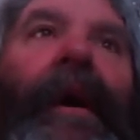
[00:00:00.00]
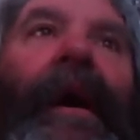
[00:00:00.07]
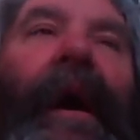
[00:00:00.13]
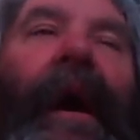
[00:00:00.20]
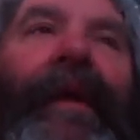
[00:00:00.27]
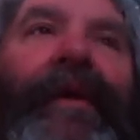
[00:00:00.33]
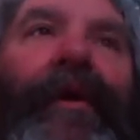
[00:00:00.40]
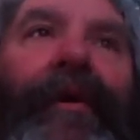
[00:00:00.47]

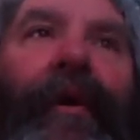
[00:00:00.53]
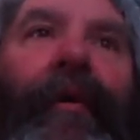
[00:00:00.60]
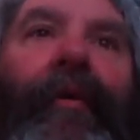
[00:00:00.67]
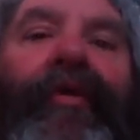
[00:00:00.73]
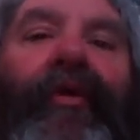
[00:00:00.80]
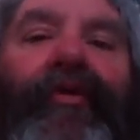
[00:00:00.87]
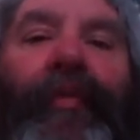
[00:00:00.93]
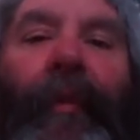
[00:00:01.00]
on the news
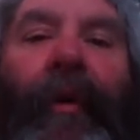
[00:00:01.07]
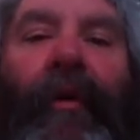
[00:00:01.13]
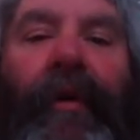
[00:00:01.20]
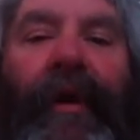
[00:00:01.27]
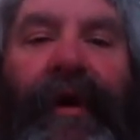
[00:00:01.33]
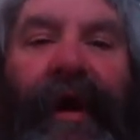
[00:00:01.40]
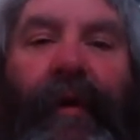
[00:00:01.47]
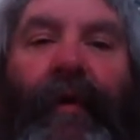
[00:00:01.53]
this
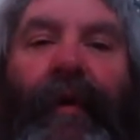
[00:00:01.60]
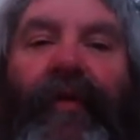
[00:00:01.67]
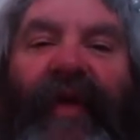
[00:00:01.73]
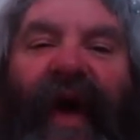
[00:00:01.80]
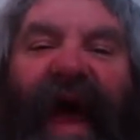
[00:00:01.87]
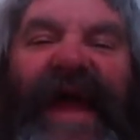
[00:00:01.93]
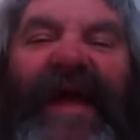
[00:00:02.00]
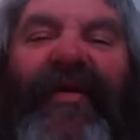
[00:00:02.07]
morning it was
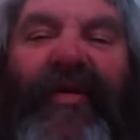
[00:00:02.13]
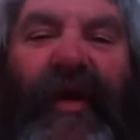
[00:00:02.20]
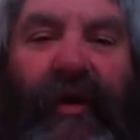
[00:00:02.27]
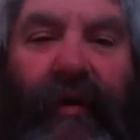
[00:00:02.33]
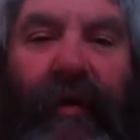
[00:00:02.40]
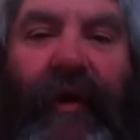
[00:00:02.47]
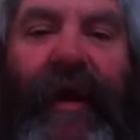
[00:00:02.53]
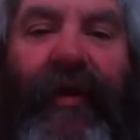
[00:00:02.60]
eight
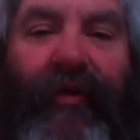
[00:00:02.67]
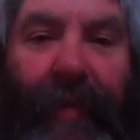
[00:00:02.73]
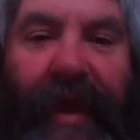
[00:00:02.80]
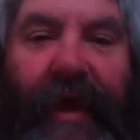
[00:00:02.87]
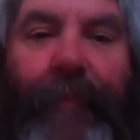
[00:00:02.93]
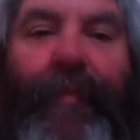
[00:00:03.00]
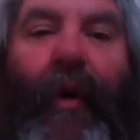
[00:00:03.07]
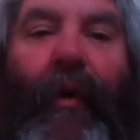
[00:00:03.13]
degrees,
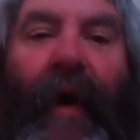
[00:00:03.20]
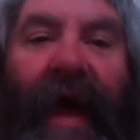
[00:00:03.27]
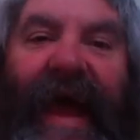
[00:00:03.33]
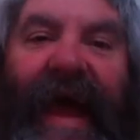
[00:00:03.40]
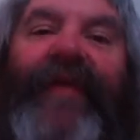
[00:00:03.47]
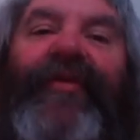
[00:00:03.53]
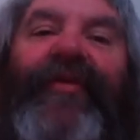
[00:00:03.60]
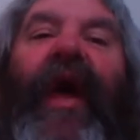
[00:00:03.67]
people.
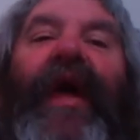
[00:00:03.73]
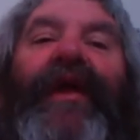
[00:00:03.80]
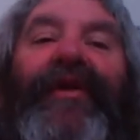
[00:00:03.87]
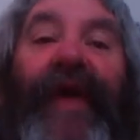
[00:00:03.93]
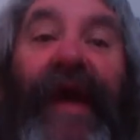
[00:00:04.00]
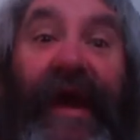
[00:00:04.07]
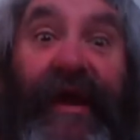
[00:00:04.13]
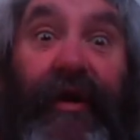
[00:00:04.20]
Eight
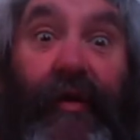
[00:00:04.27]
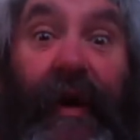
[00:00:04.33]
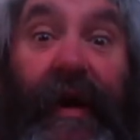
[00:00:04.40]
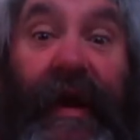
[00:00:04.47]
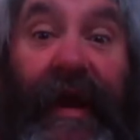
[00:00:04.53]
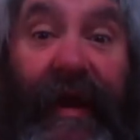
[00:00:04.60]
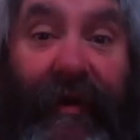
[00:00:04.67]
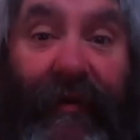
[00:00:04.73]

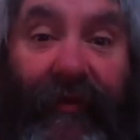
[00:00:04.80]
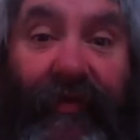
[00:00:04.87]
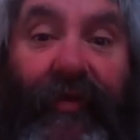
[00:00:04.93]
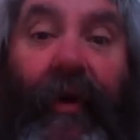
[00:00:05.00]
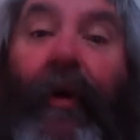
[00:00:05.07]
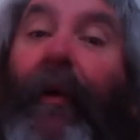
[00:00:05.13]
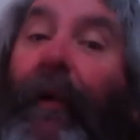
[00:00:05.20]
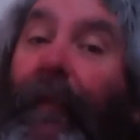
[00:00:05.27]
degrees.
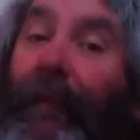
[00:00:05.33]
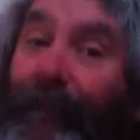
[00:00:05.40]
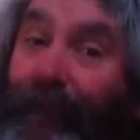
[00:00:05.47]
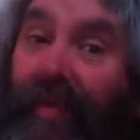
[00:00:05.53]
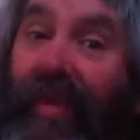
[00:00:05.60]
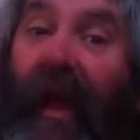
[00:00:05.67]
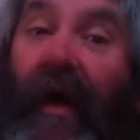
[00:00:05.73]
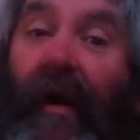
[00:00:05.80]
So
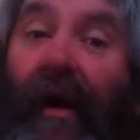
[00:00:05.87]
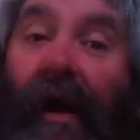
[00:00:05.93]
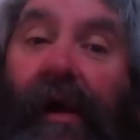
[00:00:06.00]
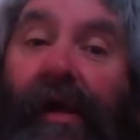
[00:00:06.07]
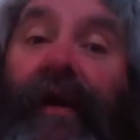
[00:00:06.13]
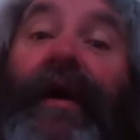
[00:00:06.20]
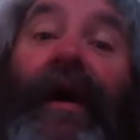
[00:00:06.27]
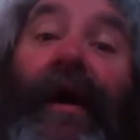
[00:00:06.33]

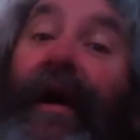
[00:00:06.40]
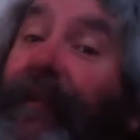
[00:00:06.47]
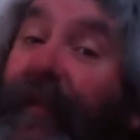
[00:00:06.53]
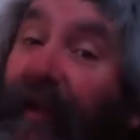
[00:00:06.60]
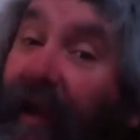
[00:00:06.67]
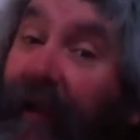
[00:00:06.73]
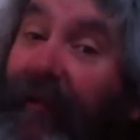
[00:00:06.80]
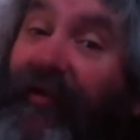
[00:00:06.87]
if
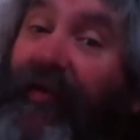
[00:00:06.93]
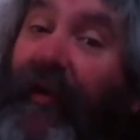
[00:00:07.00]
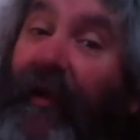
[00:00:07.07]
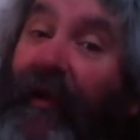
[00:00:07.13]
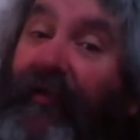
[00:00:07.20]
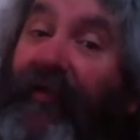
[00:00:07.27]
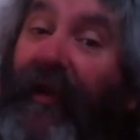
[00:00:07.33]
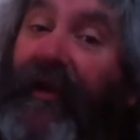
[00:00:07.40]
you'd like me to,
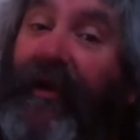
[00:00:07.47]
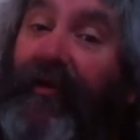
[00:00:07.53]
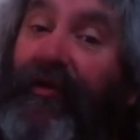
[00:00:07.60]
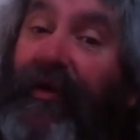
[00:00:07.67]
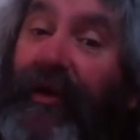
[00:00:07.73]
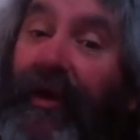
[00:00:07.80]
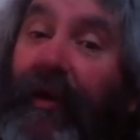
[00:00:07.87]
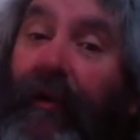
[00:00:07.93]
I'll send it to
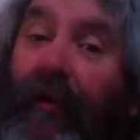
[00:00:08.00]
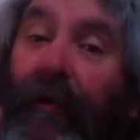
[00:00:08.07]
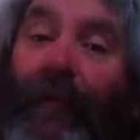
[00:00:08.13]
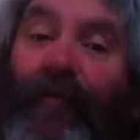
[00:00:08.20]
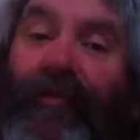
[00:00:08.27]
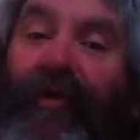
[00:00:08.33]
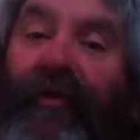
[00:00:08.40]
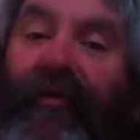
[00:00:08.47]
you.
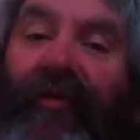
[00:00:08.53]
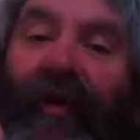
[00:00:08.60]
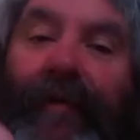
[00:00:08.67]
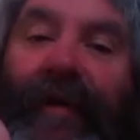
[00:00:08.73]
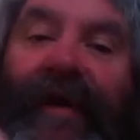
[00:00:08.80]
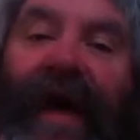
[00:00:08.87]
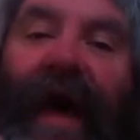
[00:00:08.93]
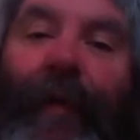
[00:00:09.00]
Just leave
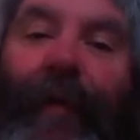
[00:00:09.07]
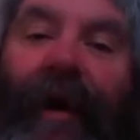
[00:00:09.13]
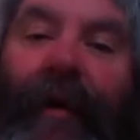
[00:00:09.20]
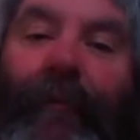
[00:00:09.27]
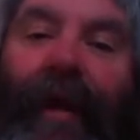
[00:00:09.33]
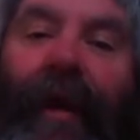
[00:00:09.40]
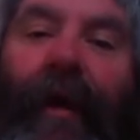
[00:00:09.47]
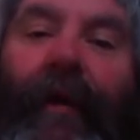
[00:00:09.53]
a comment
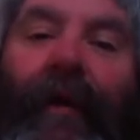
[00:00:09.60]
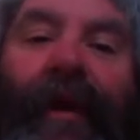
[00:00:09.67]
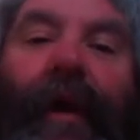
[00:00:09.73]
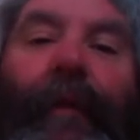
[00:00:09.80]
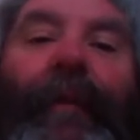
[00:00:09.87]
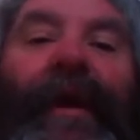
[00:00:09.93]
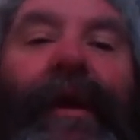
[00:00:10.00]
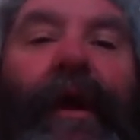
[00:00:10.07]
below and
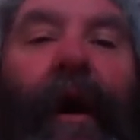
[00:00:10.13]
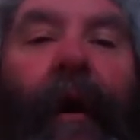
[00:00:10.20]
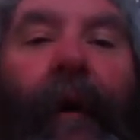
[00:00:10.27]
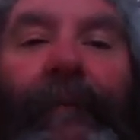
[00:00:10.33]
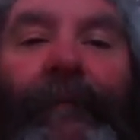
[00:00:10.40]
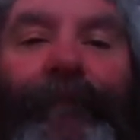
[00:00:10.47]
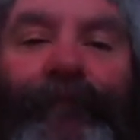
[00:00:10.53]
let me know.